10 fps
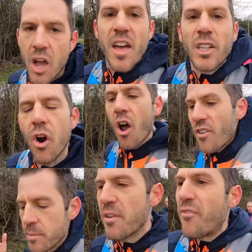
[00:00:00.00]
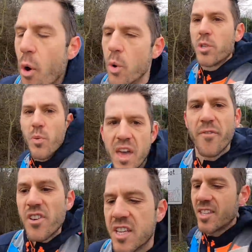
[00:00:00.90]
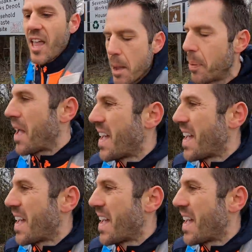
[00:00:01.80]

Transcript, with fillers: like they're driving me forwards with every step,